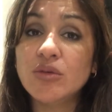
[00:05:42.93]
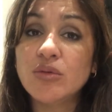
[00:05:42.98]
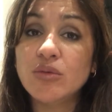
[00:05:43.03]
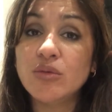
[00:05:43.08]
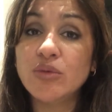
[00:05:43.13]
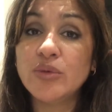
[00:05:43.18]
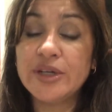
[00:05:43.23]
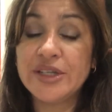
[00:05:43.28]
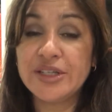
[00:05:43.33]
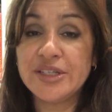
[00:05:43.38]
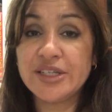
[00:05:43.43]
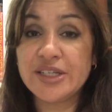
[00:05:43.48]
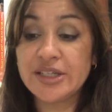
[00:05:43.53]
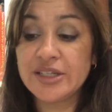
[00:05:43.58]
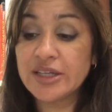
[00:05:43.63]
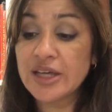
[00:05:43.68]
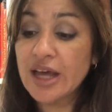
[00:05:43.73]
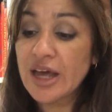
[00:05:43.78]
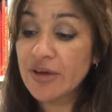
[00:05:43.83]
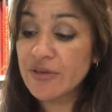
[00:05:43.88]
we did
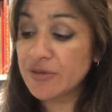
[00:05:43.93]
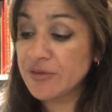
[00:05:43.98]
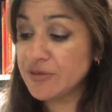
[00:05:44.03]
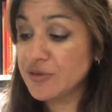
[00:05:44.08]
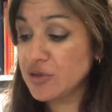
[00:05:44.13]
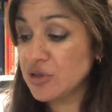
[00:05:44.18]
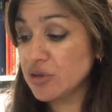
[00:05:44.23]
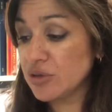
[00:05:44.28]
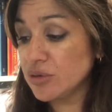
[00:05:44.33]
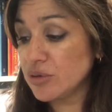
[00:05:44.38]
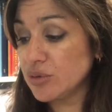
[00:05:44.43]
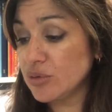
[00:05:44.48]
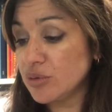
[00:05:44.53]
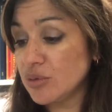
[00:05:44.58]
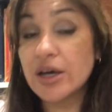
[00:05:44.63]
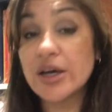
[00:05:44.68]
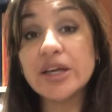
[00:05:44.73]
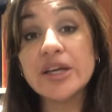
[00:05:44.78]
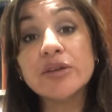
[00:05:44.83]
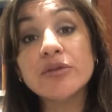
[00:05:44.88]
have to
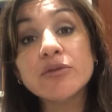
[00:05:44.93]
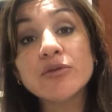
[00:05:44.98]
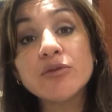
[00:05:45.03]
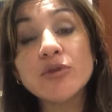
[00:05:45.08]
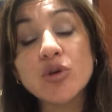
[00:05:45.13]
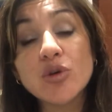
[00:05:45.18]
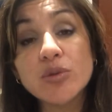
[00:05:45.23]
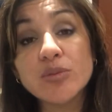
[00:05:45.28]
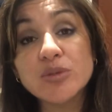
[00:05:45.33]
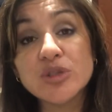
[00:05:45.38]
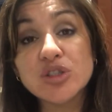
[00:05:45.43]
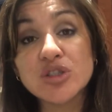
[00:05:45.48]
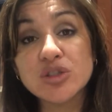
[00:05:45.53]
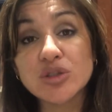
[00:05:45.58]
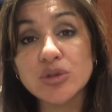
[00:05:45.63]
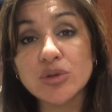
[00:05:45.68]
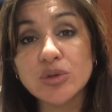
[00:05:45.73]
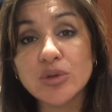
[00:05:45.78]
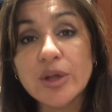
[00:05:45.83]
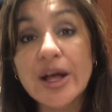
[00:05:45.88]
inform the
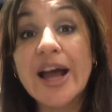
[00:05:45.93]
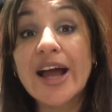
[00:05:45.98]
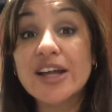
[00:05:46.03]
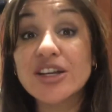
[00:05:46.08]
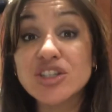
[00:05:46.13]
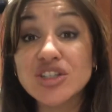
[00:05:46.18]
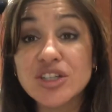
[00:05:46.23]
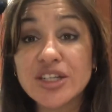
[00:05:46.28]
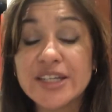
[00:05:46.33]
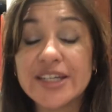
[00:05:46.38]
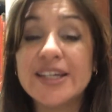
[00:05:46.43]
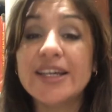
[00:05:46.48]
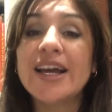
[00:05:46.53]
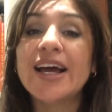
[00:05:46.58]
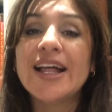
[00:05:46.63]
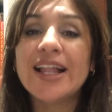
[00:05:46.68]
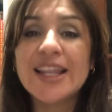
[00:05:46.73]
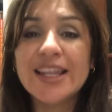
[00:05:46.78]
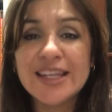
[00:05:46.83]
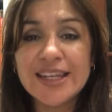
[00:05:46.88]
school. Actually,
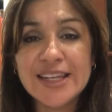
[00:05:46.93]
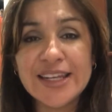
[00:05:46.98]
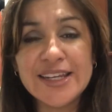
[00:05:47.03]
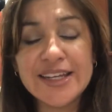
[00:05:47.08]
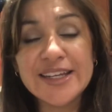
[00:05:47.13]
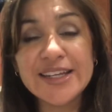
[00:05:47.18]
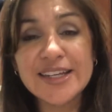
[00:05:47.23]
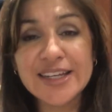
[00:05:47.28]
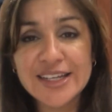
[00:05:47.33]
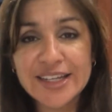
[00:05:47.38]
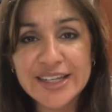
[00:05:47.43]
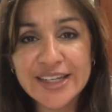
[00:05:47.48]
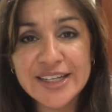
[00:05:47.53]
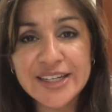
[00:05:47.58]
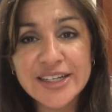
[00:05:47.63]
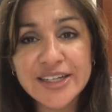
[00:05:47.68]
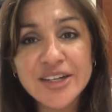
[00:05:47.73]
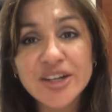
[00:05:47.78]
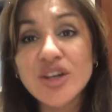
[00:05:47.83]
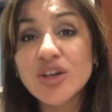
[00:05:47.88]

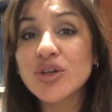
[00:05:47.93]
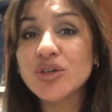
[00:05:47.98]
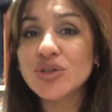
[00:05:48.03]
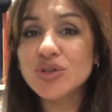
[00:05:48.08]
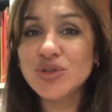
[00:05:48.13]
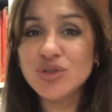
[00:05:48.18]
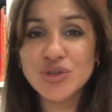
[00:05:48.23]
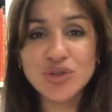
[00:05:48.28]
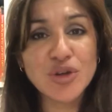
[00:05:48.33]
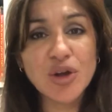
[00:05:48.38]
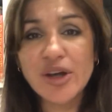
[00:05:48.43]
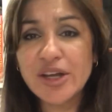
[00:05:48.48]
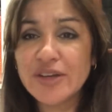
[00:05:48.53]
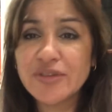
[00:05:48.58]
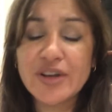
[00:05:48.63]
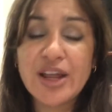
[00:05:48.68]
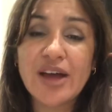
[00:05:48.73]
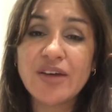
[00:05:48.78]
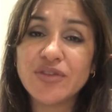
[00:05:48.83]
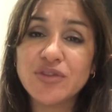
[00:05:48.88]
legally, you do not
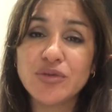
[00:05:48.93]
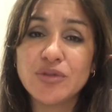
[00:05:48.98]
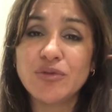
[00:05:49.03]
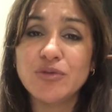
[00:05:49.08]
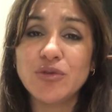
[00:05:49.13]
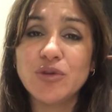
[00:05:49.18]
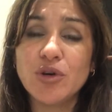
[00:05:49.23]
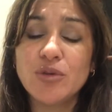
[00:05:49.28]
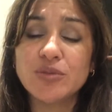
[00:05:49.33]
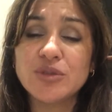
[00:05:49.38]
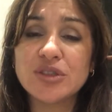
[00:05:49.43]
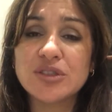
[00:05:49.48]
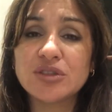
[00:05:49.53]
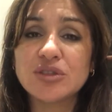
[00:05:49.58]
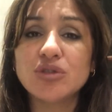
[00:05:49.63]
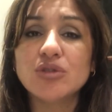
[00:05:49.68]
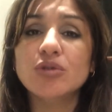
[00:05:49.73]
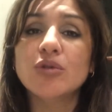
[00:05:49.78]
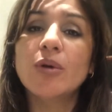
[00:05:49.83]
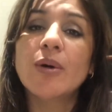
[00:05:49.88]
even have to inform the
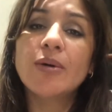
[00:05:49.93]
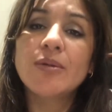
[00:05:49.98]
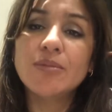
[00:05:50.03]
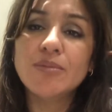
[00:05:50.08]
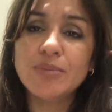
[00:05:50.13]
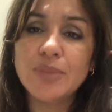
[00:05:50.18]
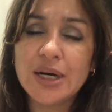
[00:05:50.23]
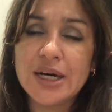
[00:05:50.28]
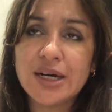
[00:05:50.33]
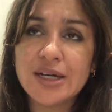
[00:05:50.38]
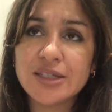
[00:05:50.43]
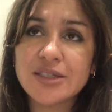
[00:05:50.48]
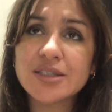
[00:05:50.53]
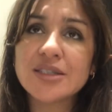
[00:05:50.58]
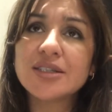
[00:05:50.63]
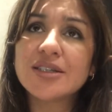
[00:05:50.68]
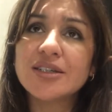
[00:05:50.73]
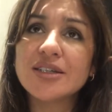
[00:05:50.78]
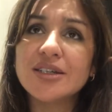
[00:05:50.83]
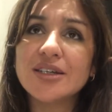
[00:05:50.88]
school, but
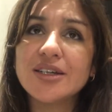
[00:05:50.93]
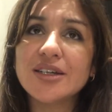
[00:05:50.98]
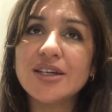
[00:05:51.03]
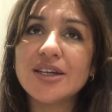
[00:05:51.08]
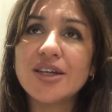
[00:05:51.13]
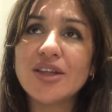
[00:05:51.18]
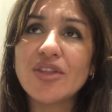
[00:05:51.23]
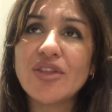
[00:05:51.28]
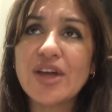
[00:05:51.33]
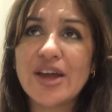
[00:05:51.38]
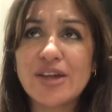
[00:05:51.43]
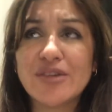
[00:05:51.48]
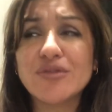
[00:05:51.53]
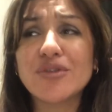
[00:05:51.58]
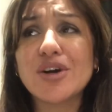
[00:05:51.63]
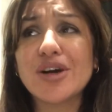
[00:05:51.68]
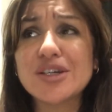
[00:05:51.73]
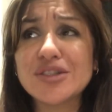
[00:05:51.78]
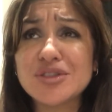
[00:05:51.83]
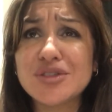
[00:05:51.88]
they
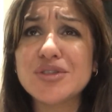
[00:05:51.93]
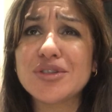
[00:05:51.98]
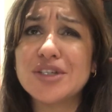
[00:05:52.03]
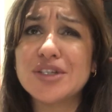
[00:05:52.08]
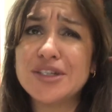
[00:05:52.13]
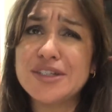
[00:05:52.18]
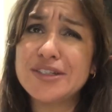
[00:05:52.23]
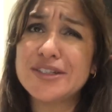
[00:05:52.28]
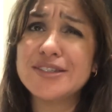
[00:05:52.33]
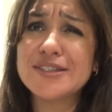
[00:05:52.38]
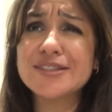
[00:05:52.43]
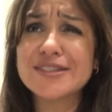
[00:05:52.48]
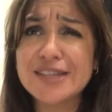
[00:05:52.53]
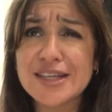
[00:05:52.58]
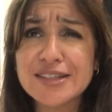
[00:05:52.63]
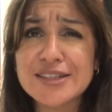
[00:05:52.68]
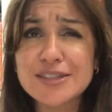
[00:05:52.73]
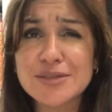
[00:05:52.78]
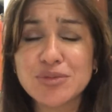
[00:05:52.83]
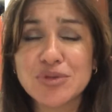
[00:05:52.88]
advise you that it is
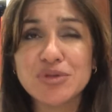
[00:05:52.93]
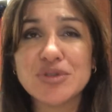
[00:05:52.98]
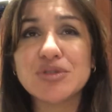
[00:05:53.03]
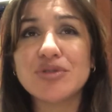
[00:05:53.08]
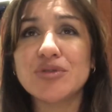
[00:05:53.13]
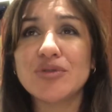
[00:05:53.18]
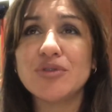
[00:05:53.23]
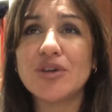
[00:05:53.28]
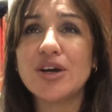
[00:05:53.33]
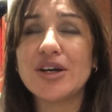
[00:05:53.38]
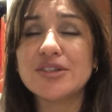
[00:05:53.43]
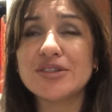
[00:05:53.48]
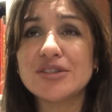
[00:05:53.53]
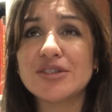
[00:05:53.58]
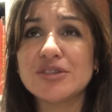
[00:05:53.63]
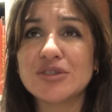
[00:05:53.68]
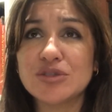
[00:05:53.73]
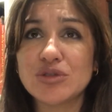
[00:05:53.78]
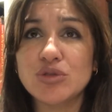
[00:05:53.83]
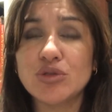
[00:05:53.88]
sensible to advise the
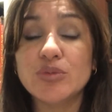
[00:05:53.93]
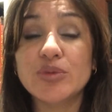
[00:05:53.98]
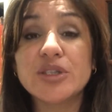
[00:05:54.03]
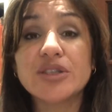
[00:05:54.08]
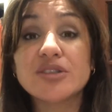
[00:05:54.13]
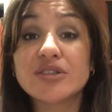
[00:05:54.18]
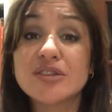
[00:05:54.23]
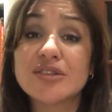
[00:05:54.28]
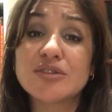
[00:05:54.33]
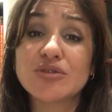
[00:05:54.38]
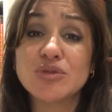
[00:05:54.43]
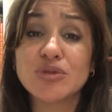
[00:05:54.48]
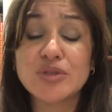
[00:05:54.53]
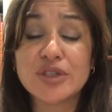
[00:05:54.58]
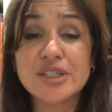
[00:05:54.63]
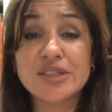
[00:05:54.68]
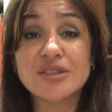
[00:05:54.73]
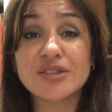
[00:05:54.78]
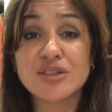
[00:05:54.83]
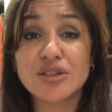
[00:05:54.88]
school, because the school
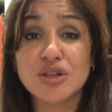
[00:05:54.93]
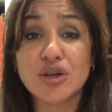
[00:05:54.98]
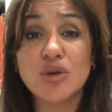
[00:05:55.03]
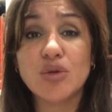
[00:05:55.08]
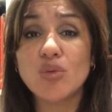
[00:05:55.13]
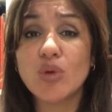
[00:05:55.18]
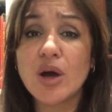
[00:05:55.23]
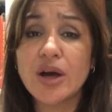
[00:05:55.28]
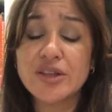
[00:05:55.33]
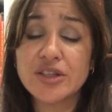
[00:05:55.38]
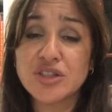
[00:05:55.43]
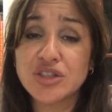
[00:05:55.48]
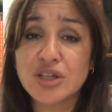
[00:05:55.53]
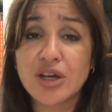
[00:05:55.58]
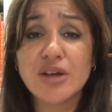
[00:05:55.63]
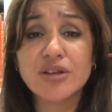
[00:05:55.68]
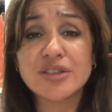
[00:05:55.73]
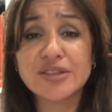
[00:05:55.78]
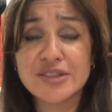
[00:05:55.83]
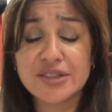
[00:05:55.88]
needs to know why the
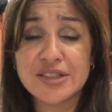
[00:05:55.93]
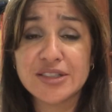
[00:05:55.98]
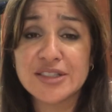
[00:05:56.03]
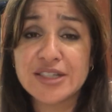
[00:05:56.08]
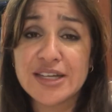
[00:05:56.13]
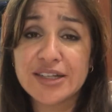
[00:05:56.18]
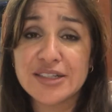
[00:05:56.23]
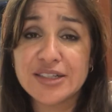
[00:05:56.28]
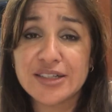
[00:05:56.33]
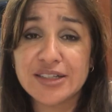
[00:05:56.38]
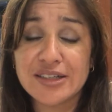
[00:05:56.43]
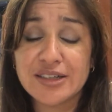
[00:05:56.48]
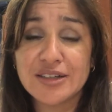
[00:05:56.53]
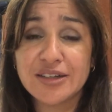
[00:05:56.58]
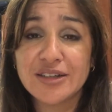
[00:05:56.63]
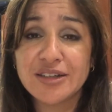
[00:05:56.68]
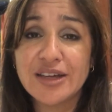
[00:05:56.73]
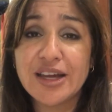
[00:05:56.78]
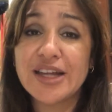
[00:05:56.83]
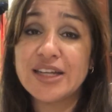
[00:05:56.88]
child isn't attending
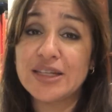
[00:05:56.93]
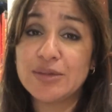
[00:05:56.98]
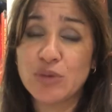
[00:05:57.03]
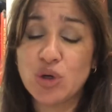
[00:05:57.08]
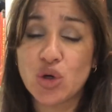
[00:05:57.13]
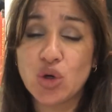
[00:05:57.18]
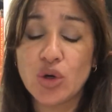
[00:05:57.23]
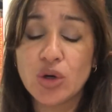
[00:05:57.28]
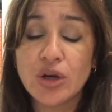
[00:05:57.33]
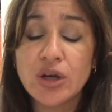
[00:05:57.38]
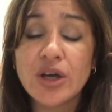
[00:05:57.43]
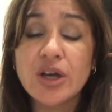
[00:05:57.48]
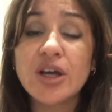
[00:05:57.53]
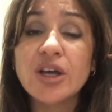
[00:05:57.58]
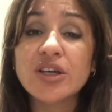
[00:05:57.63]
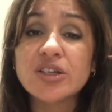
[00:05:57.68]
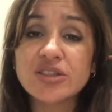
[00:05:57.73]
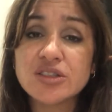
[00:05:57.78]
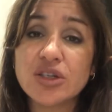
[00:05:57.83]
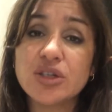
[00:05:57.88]
anymore.
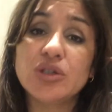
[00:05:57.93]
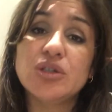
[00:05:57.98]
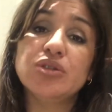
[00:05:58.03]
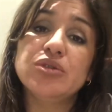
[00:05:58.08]
So